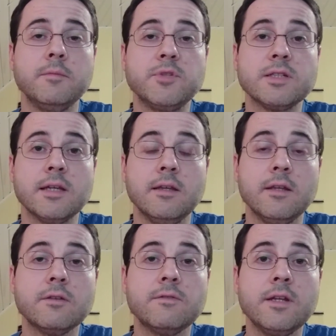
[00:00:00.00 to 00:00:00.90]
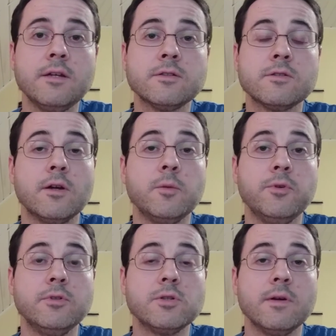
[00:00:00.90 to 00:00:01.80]
just like in the other videos. So I hope
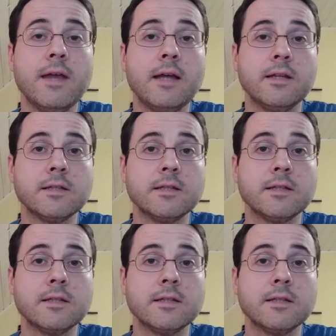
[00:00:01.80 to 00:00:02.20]
you enjoy that.